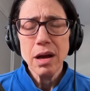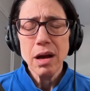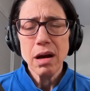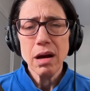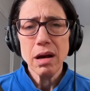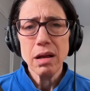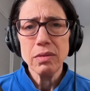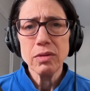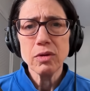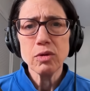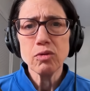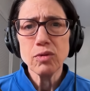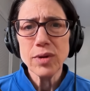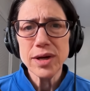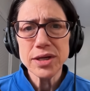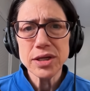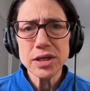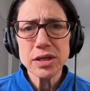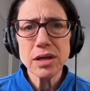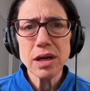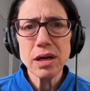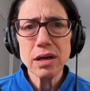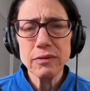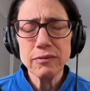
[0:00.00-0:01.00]
on the
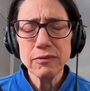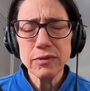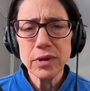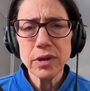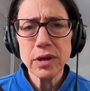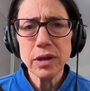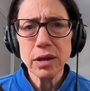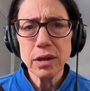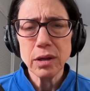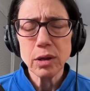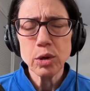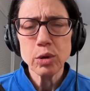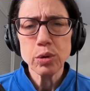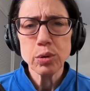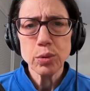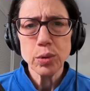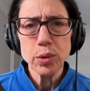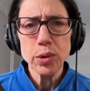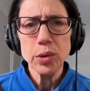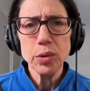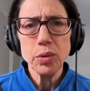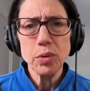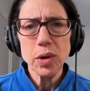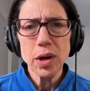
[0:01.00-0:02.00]
rest of the
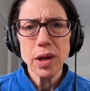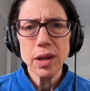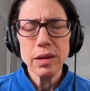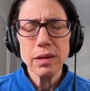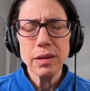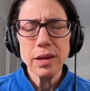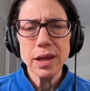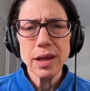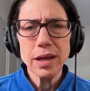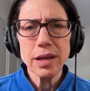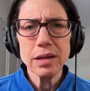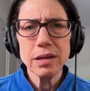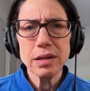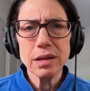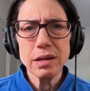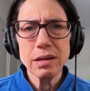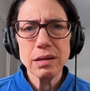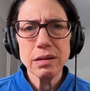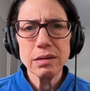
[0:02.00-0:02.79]
crew that